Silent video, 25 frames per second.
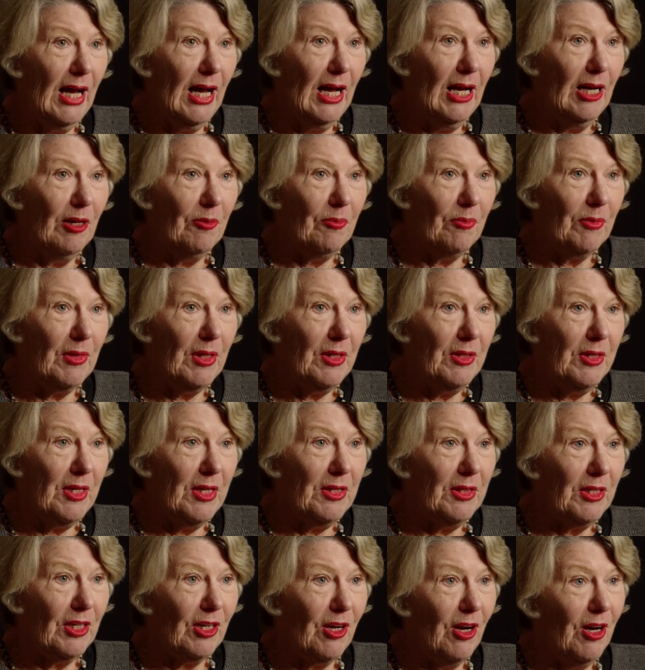um,
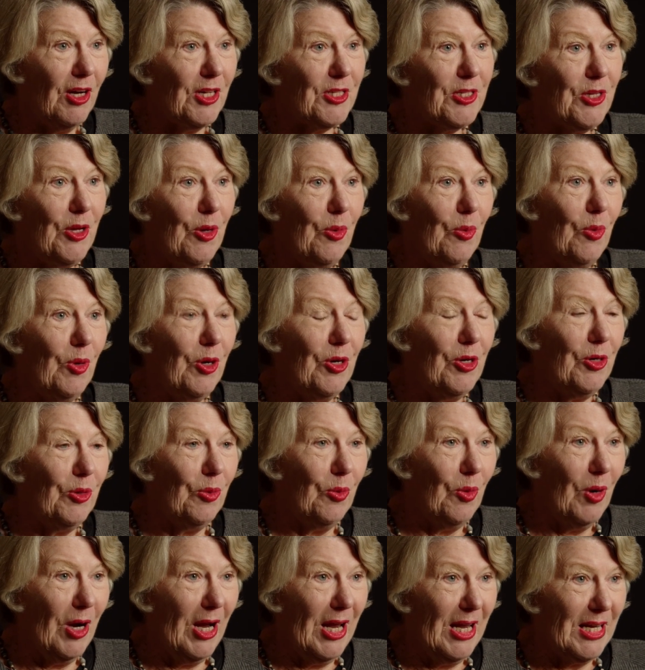then the guys who weren't
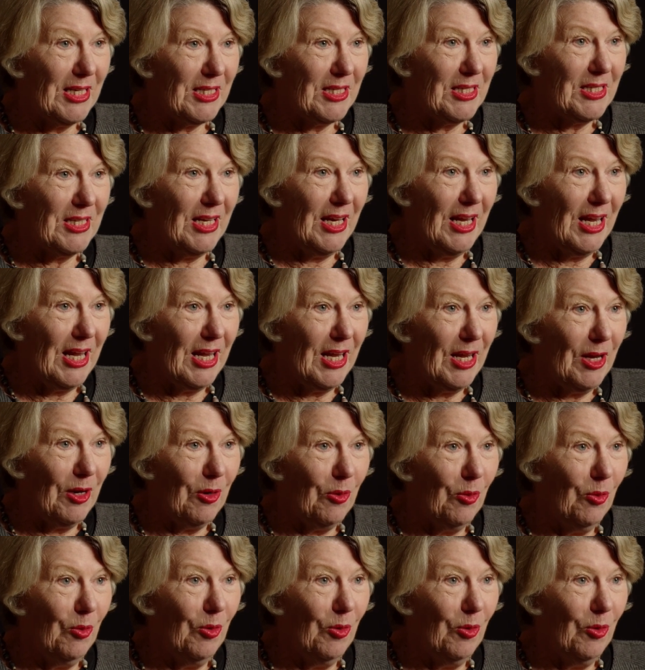away at sea